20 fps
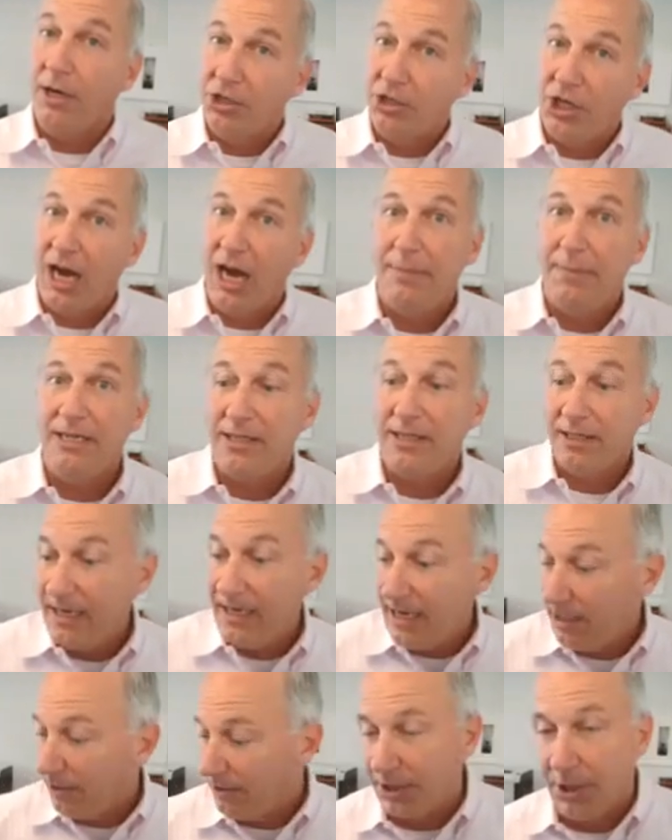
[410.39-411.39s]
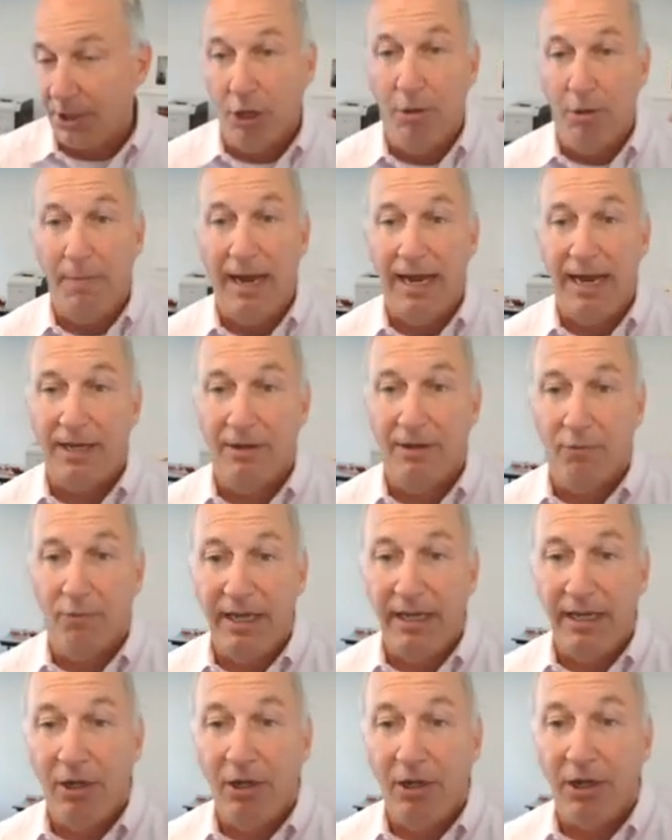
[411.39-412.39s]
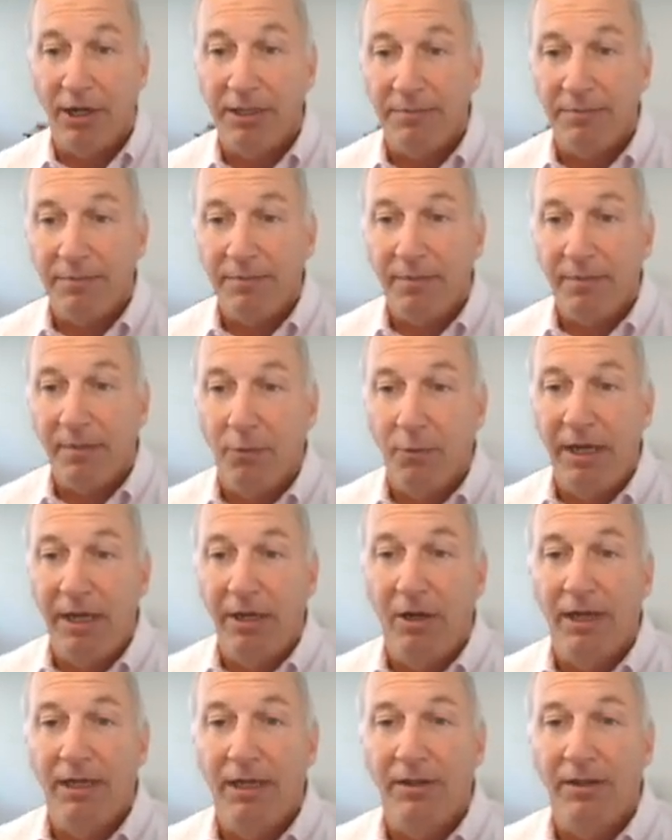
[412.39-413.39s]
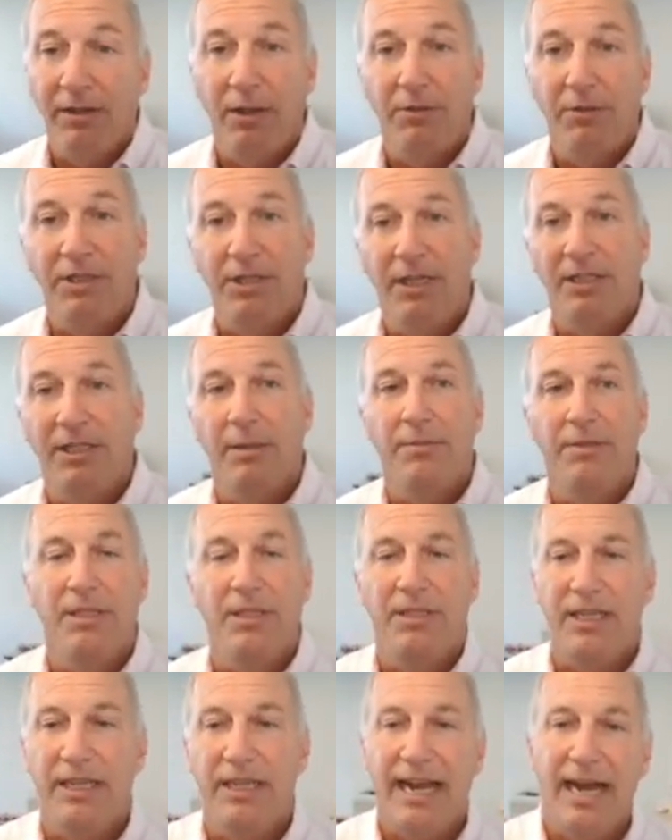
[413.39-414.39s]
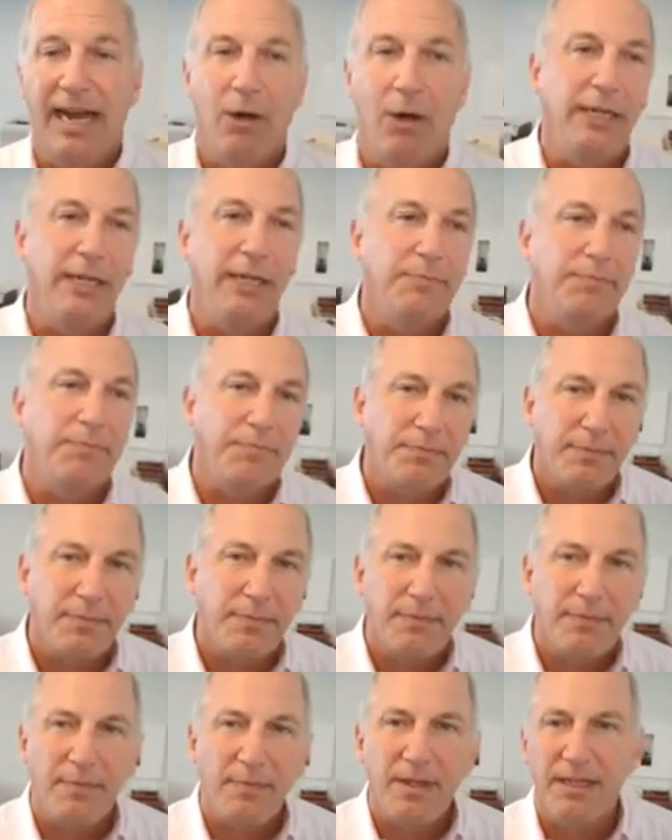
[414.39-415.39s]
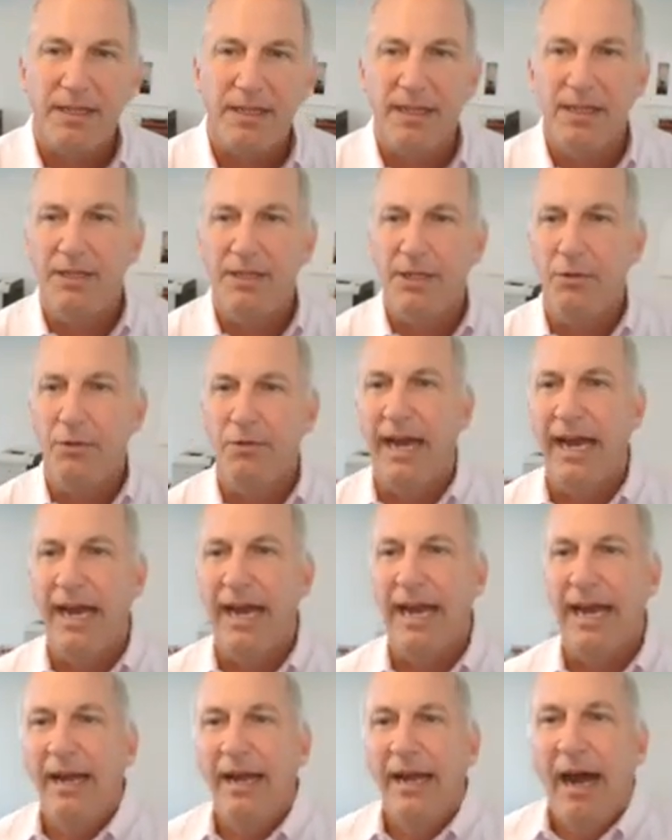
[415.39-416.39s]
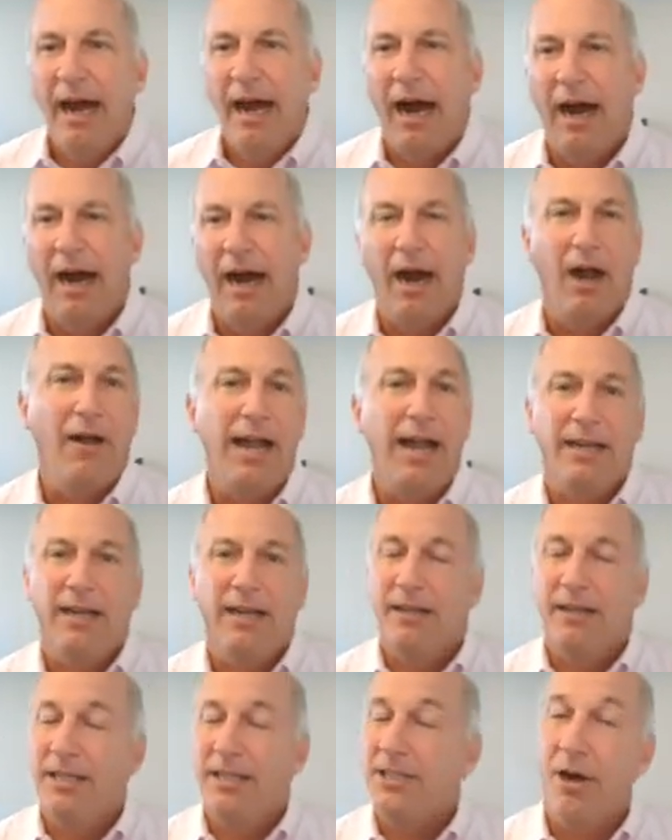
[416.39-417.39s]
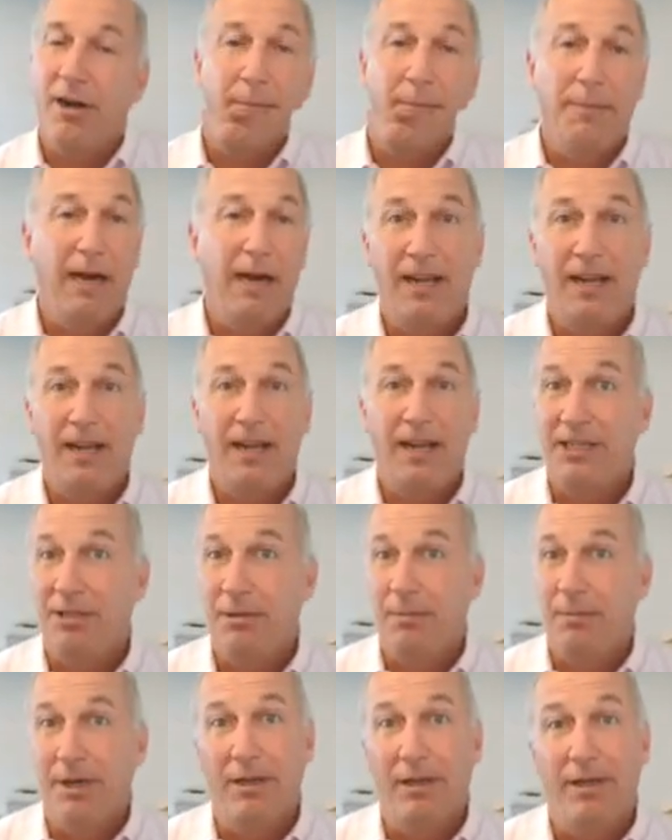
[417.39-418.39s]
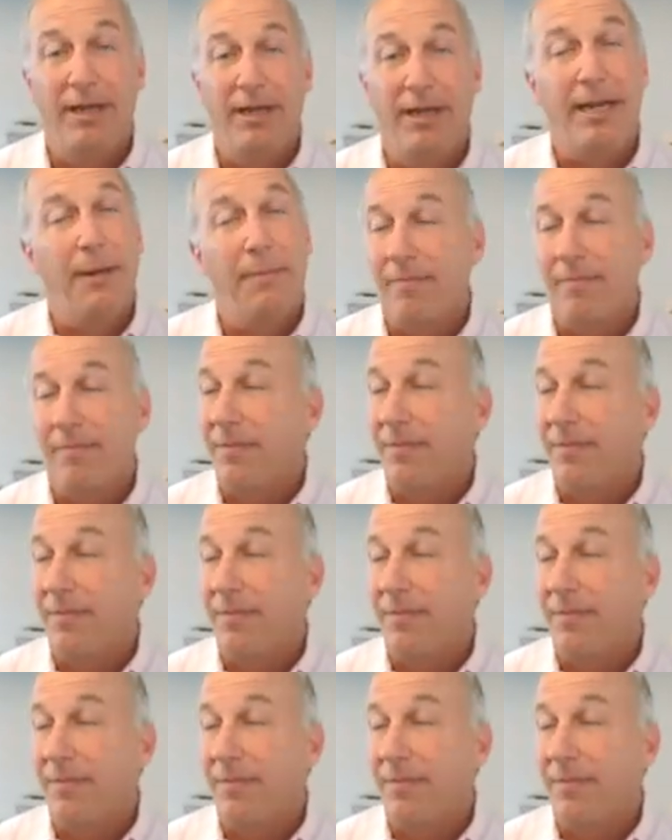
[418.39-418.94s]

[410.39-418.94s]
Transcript: job as leaders, go back and relook at those systems and see how we can do that. All right, let's talk about flexibility.